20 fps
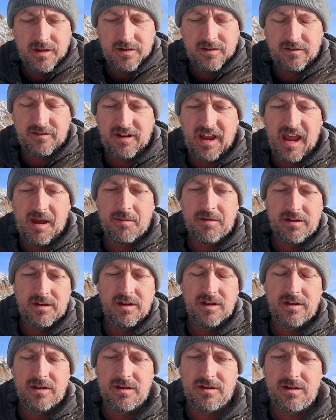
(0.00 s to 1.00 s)

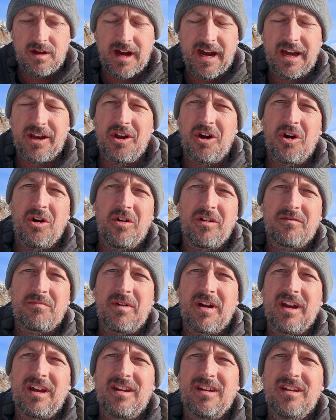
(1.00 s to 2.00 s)
Salmon, Idaho as
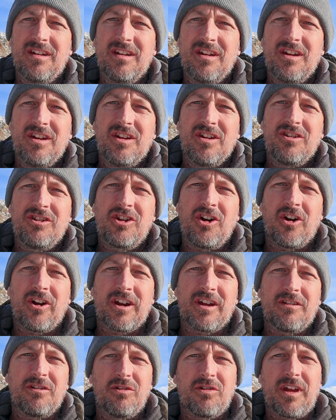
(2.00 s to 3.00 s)
my
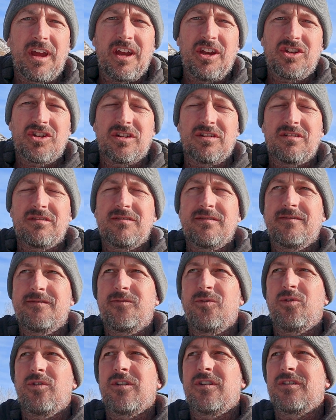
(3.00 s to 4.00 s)
target location
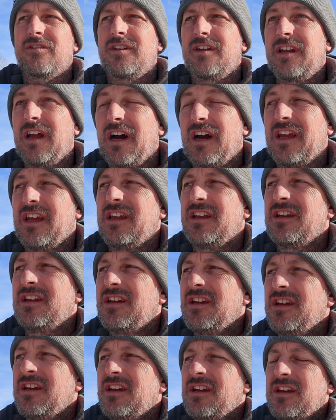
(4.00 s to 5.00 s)
for tonight,
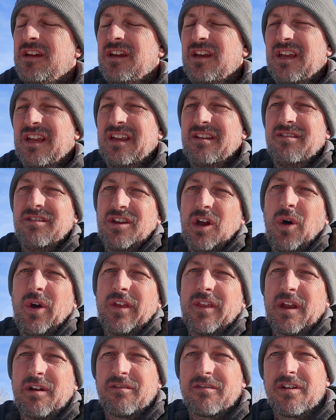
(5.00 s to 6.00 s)
and
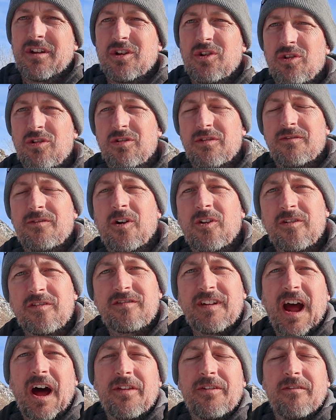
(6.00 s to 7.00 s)
knowing that I was going to go a little farther
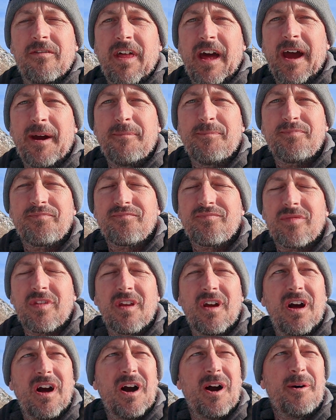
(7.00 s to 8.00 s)
south of that,
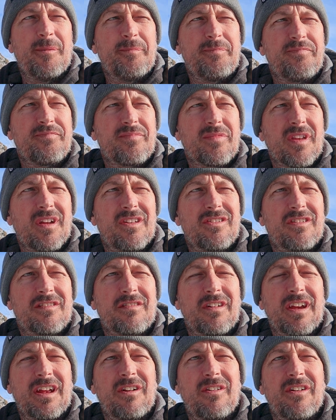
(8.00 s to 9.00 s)
just
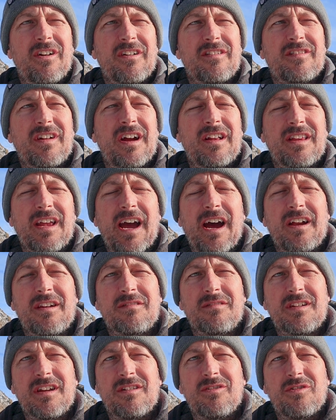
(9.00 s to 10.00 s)
so I can get on the other side of town
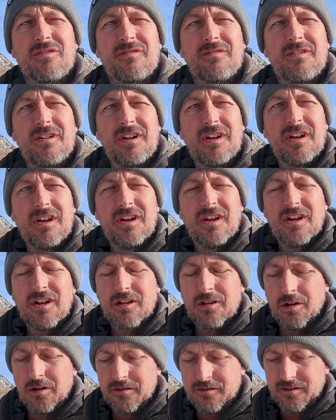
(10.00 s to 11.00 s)
and get a little
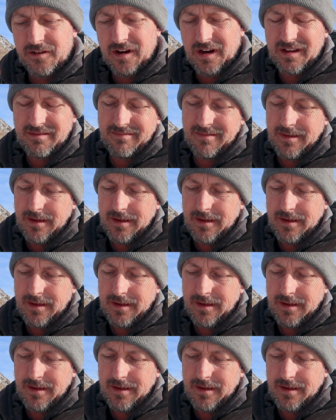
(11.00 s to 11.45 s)
closer.